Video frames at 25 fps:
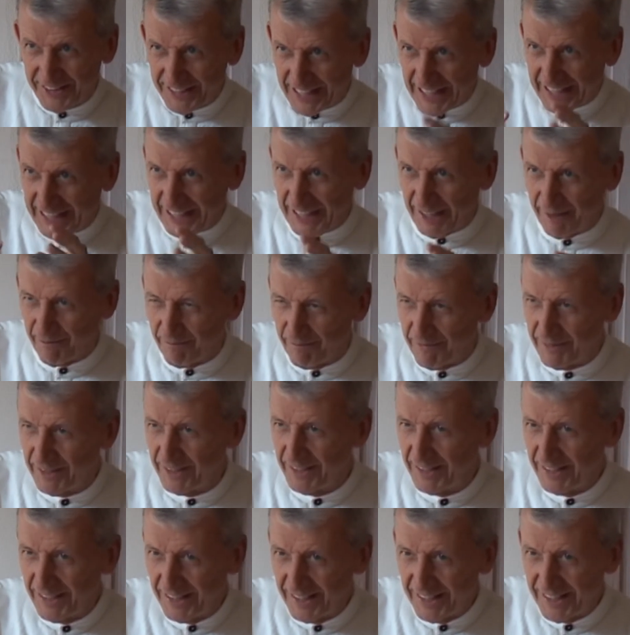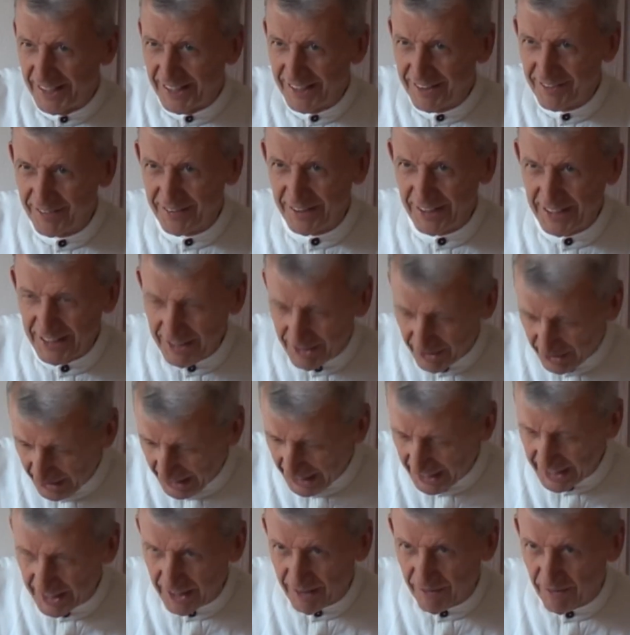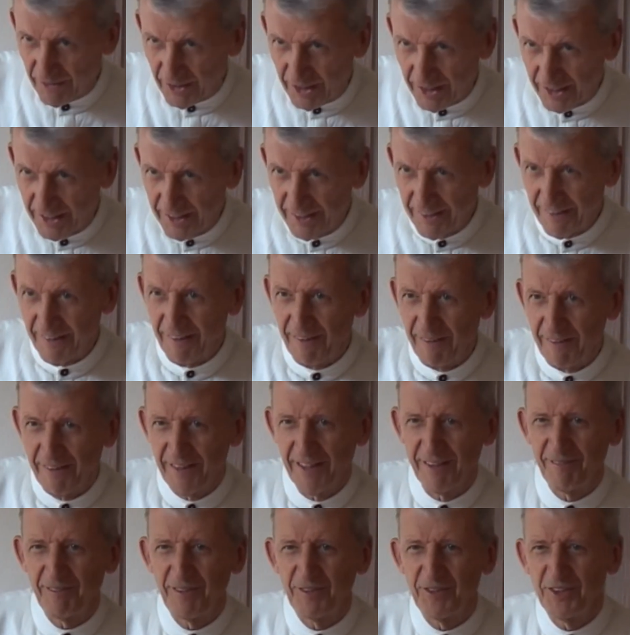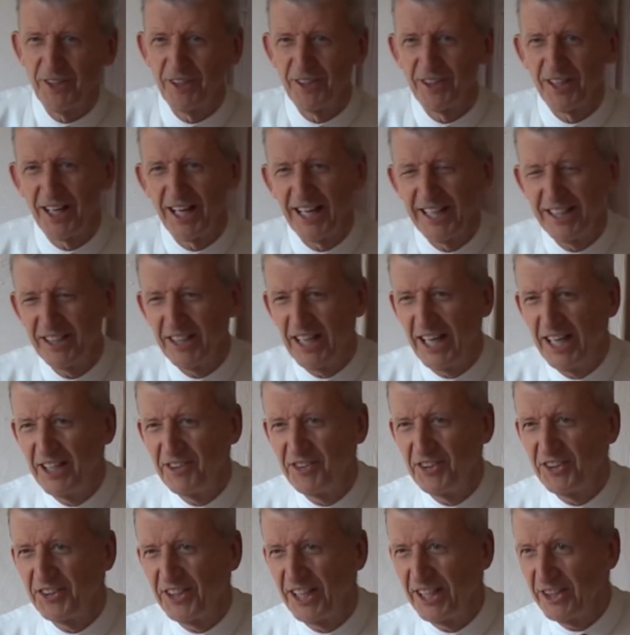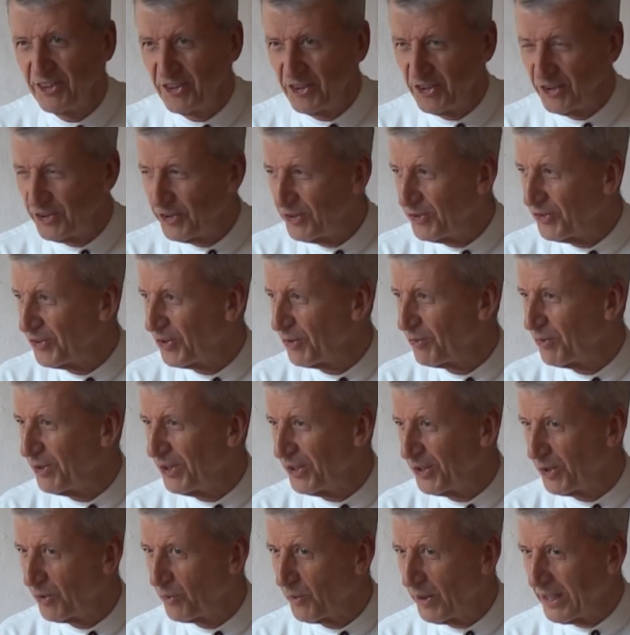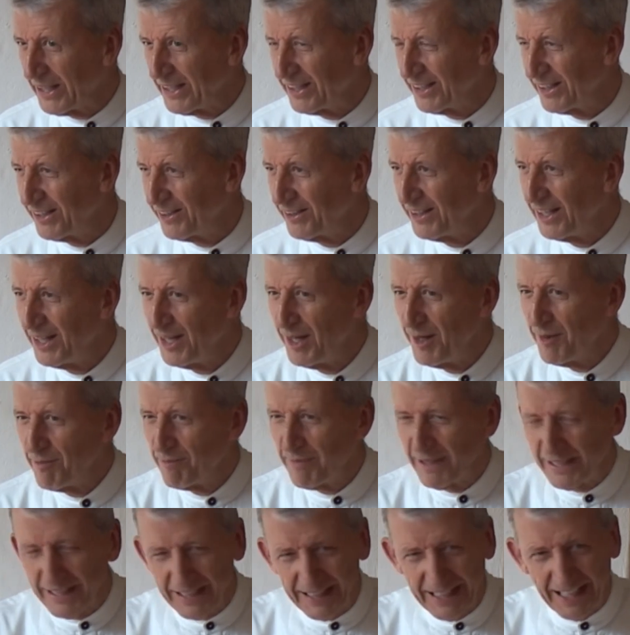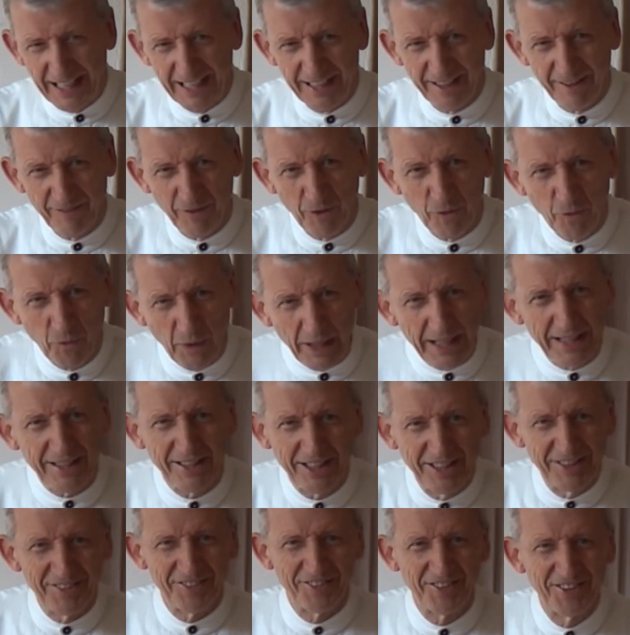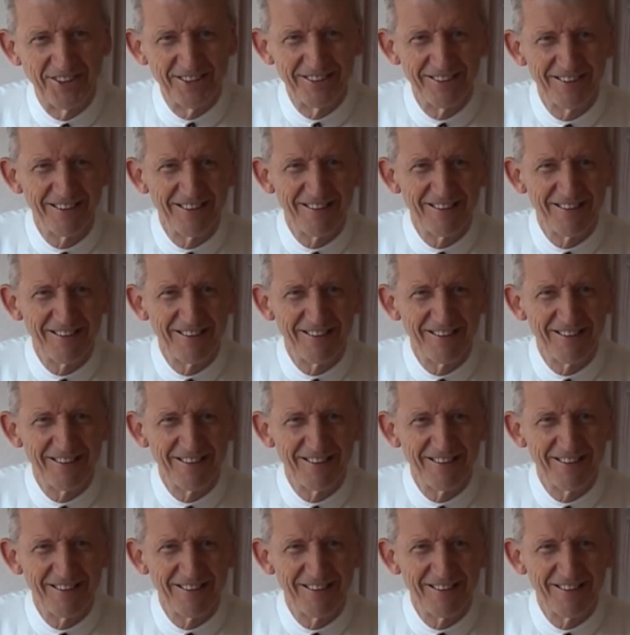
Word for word: name, so it kind of I won't hesitate to use the word awaken, but it kind of awakens.